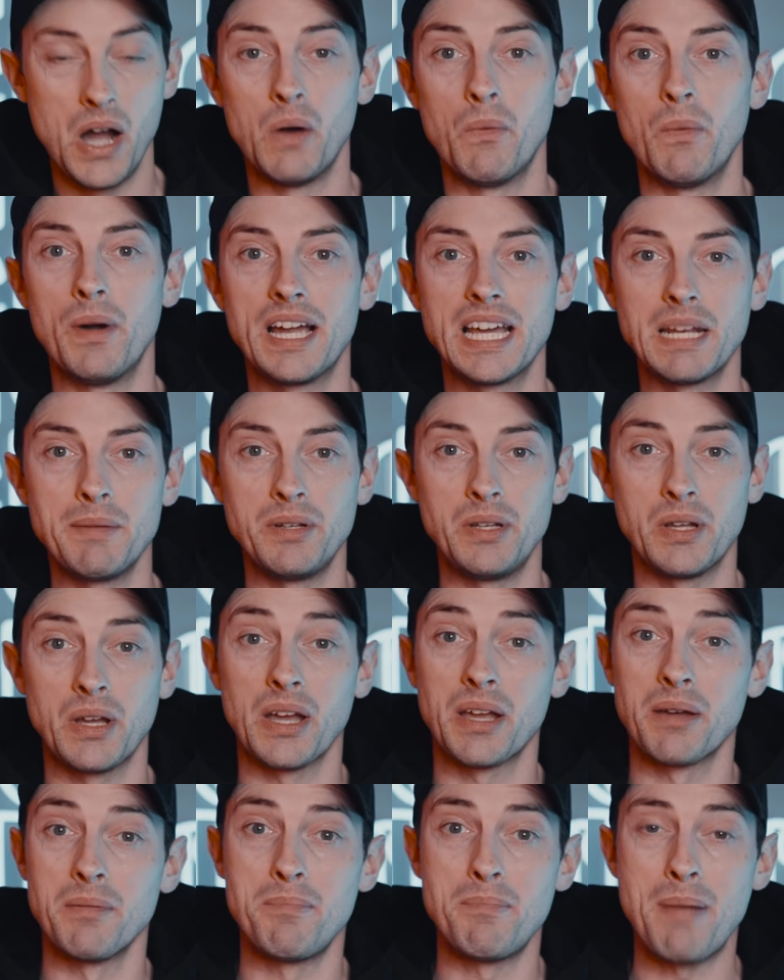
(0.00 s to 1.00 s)
We're going to be doing a
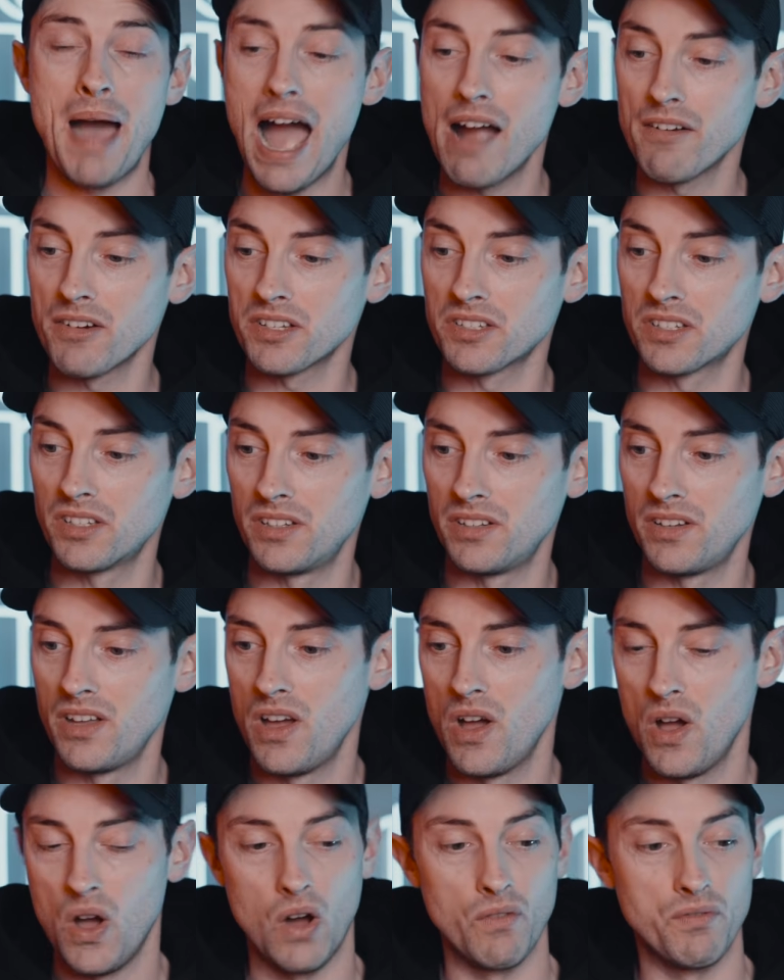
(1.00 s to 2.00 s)
comparison
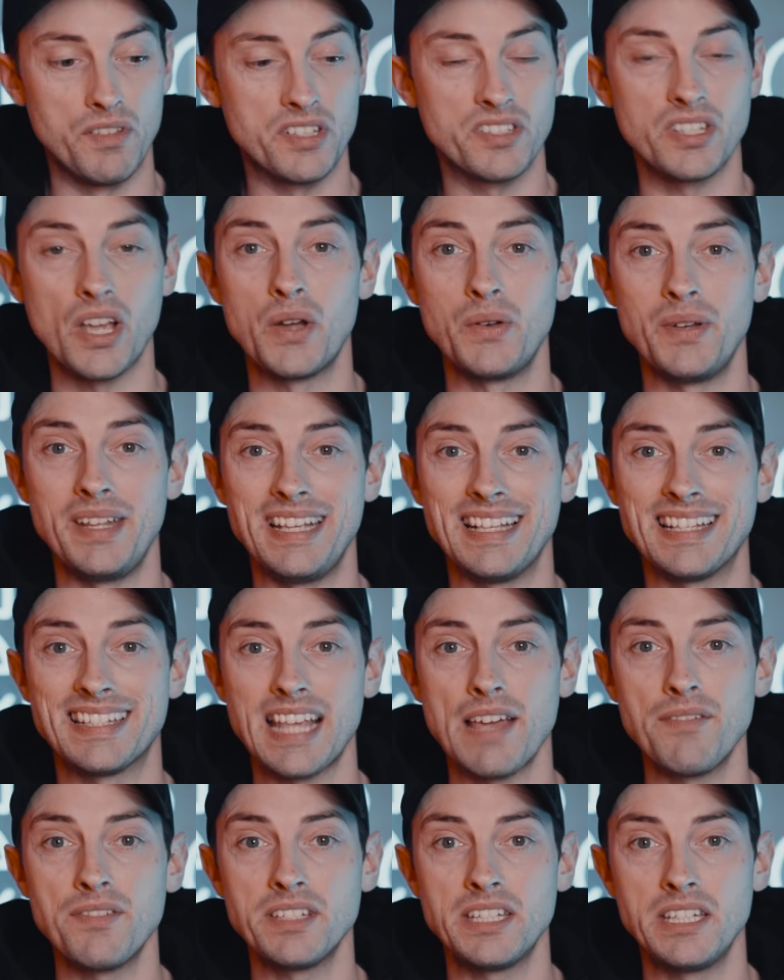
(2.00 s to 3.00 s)
of the Sony
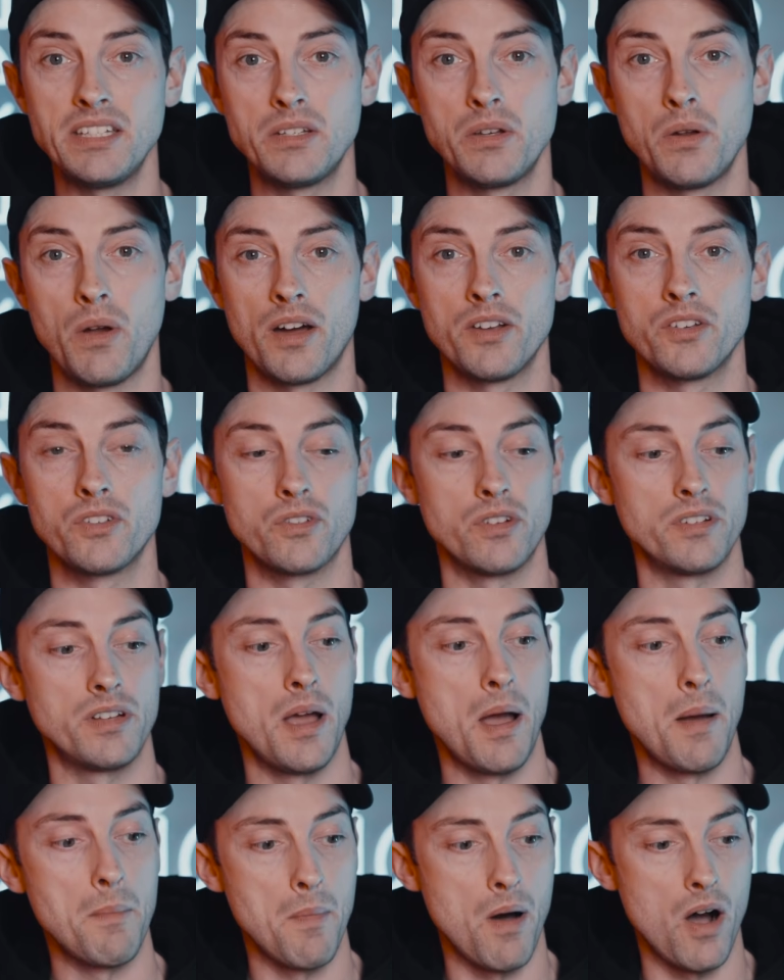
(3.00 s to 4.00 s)
70-200
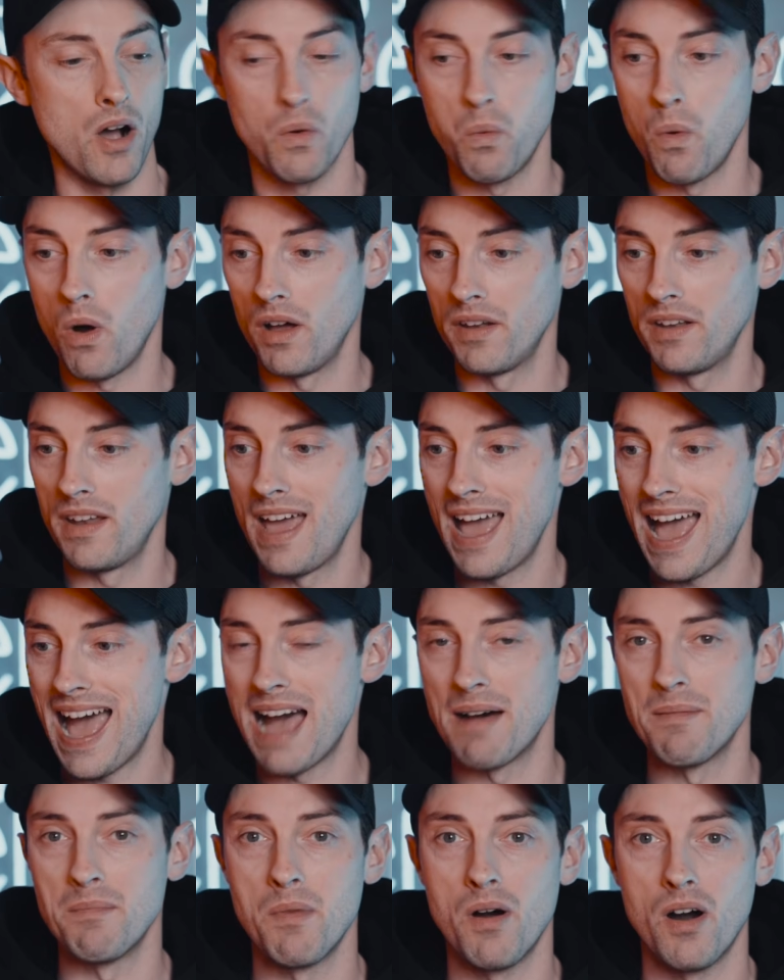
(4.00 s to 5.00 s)
Mark I
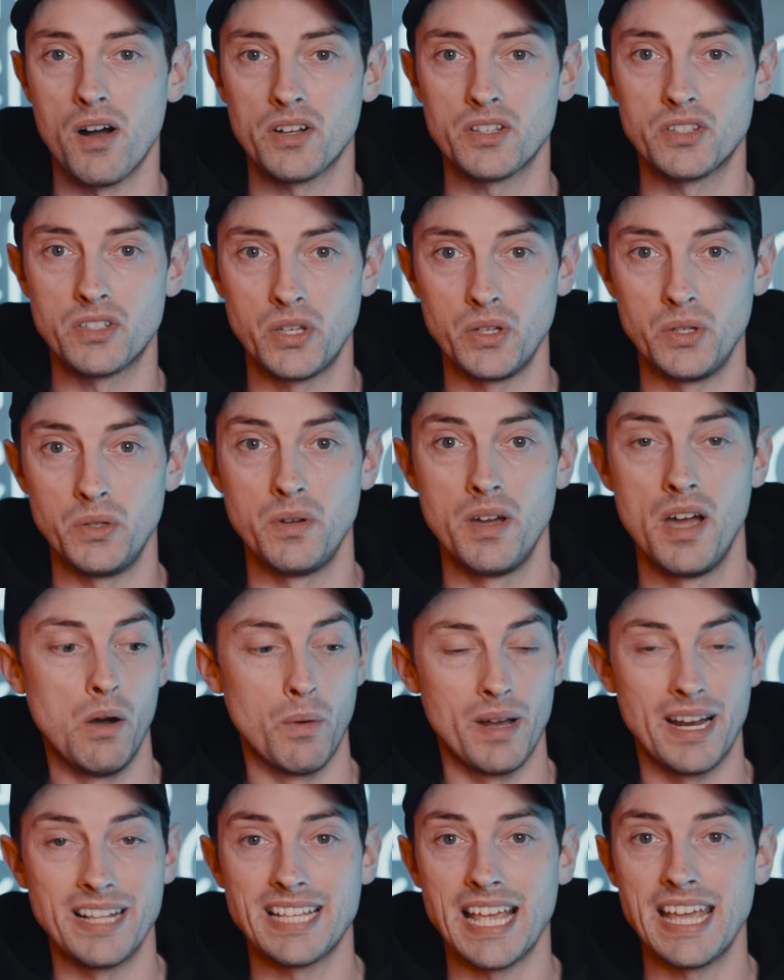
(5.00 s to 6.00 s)
and Mark II.
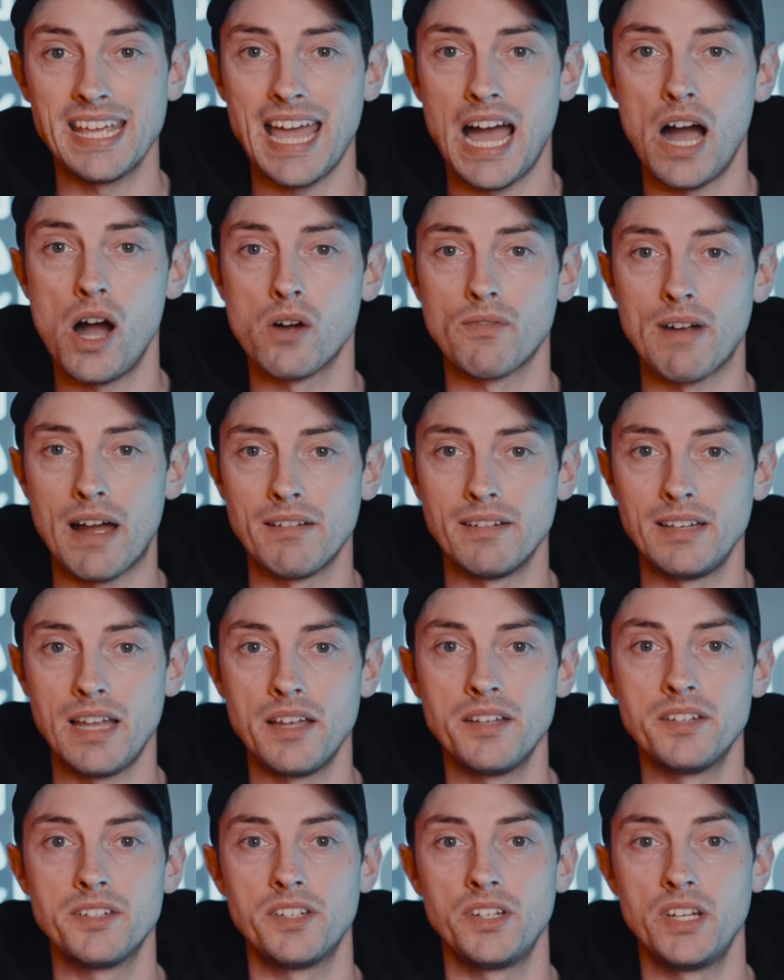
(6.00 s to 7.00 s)
We're going to take it out around
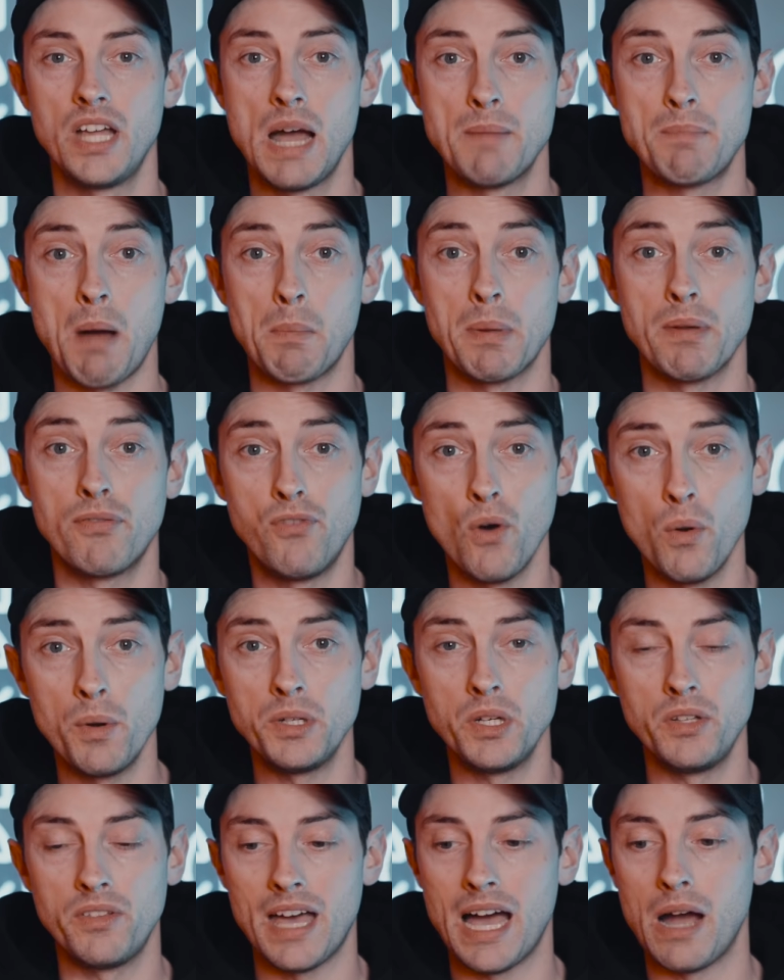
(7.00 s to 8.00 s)
London, but before we
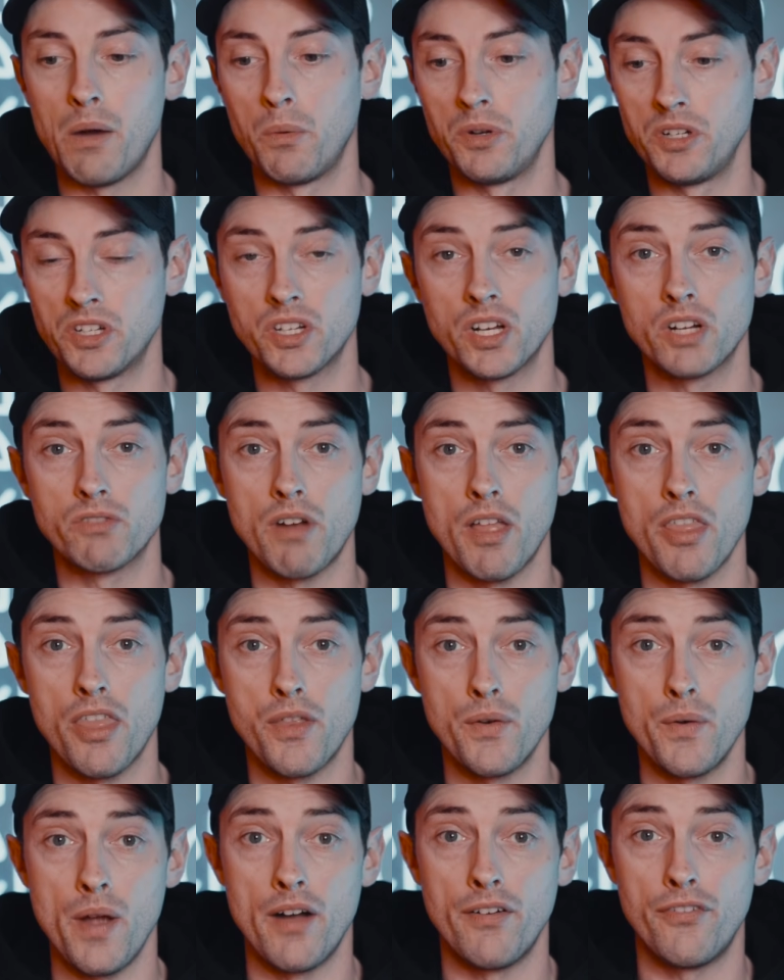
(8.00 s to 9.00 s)
do that, we're just going to run
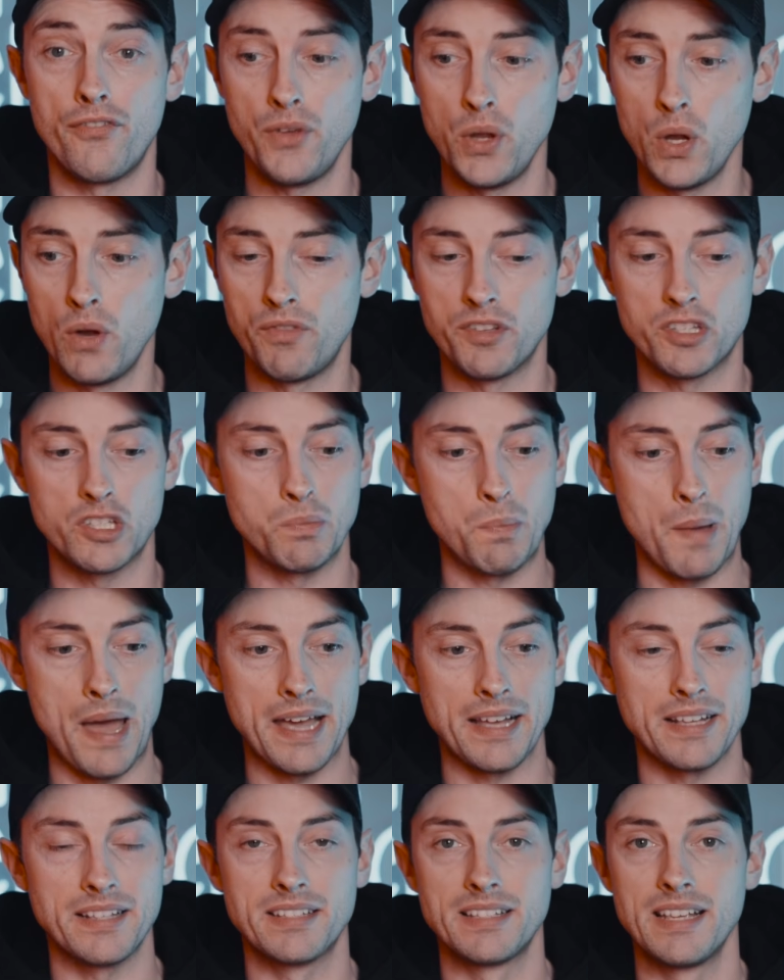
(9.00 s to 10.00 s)
through a few of the
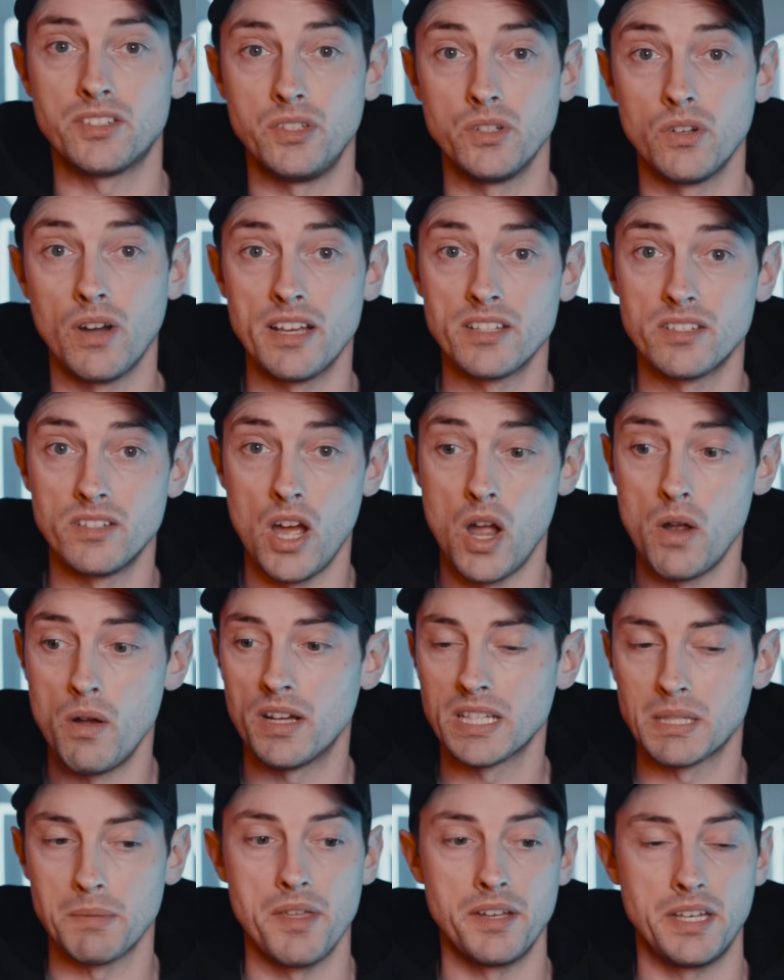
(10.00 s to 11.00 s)
specs so you guys know
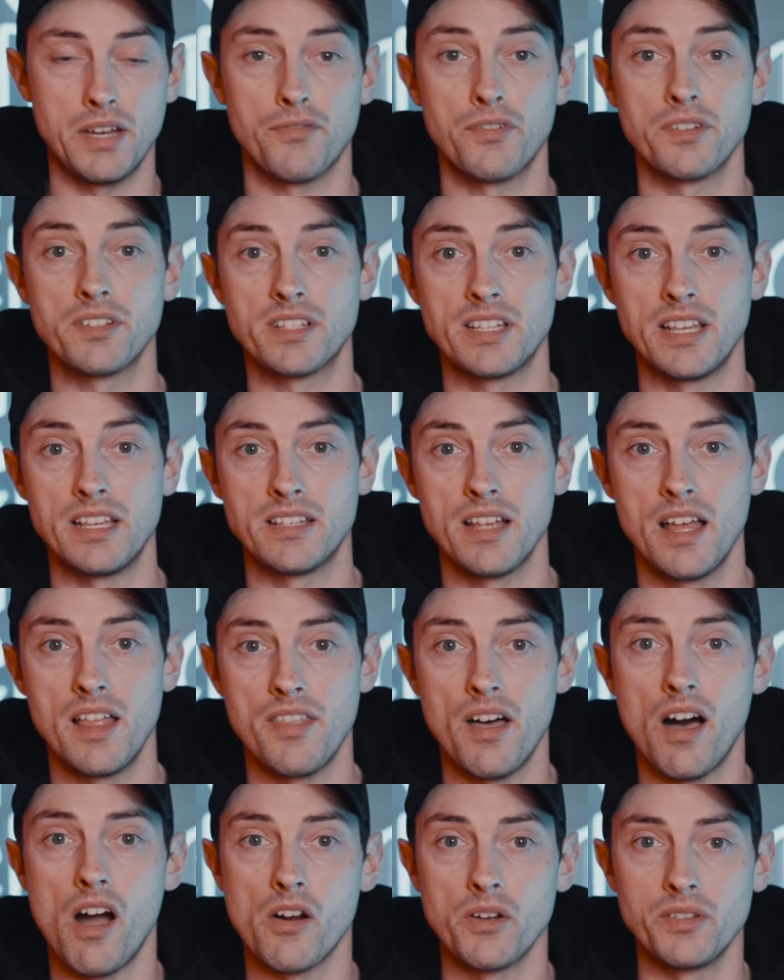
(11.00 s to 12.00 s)
some of the differences
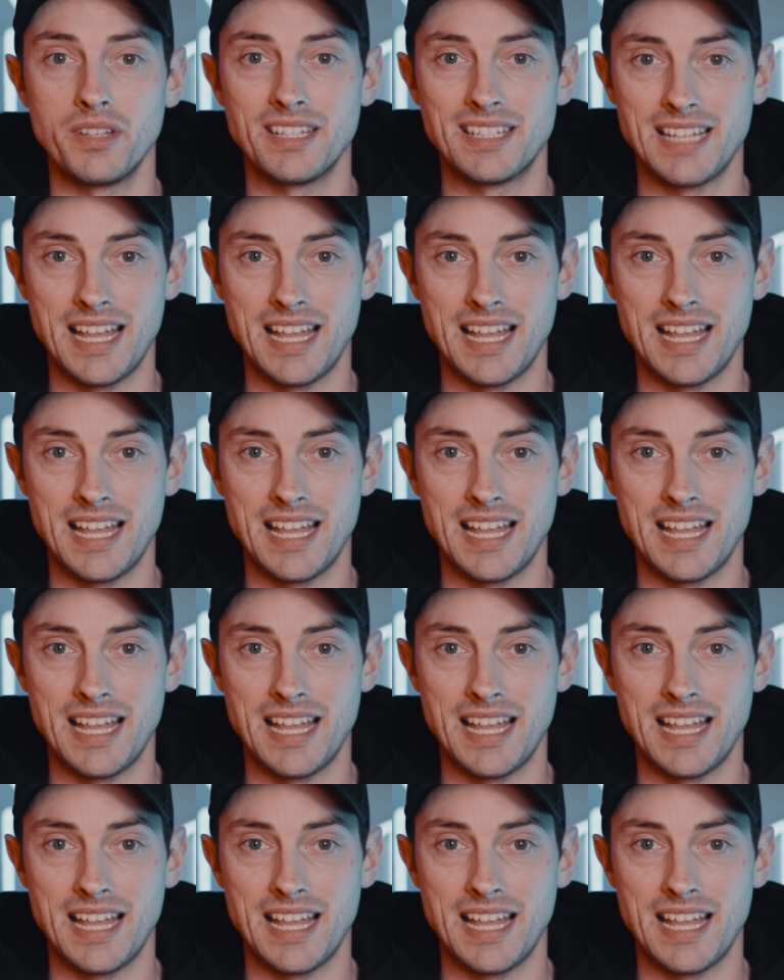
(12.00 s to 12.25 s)
that are on these